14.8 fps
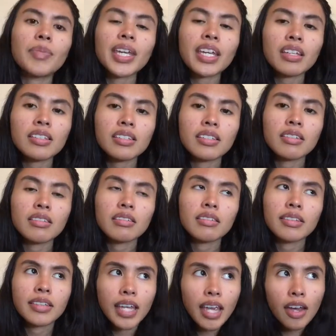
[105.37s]
because
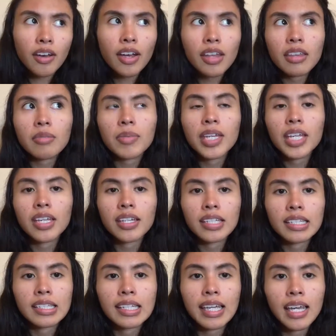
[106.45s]
the air element
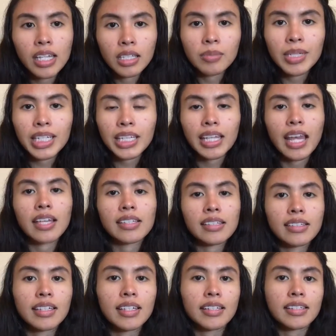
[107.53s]
is the element that
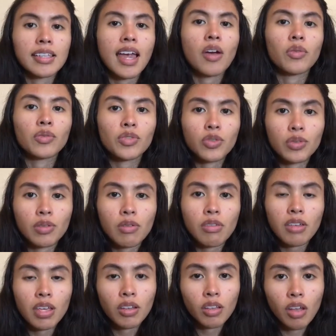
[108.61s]
seeks out
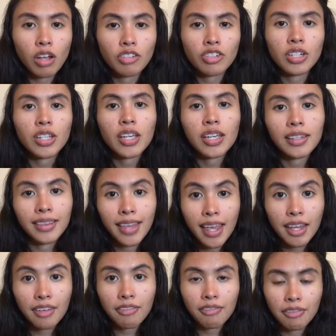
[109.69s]
truth and logic in
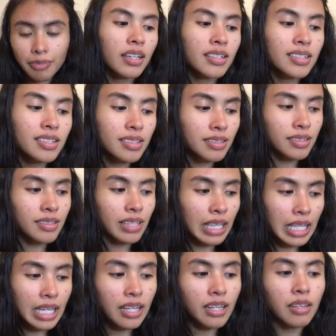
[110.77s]
life. It's
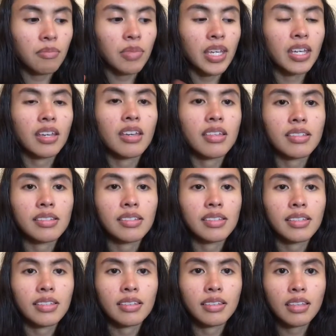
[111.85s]
needed because
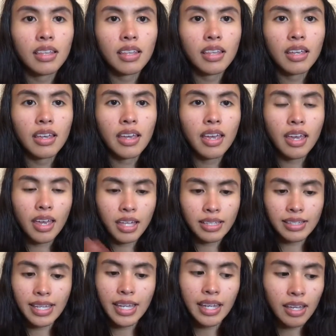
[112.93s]

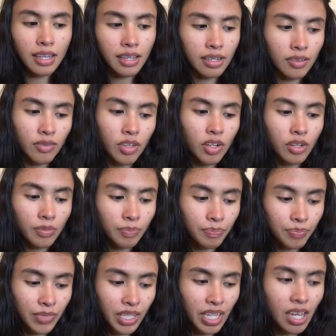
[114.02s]
it's like a they're
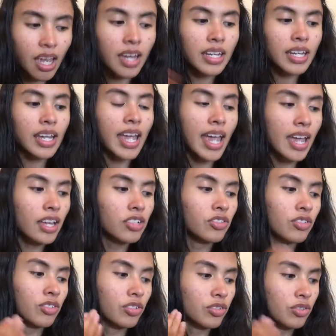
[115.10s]
cutting
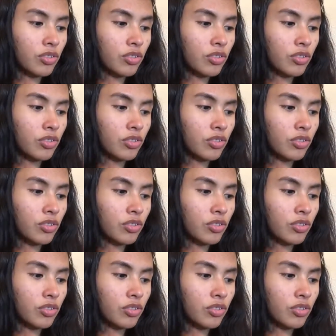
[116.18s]
edge their